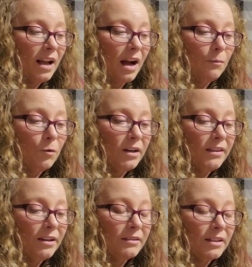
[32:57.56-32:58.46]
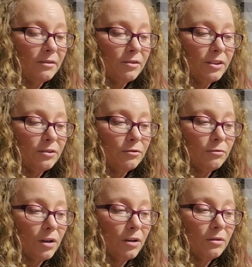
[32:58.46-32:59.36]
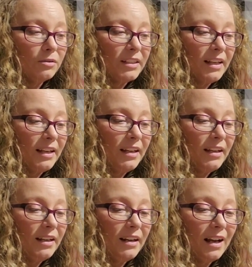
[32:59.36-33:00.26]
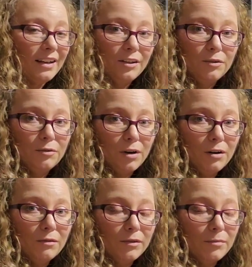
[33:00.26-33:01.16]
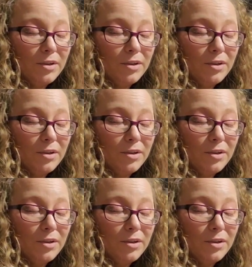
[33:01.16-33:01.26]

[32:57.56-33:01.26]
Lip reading: I'm one of those. I don't just grow to eat it. I do grow for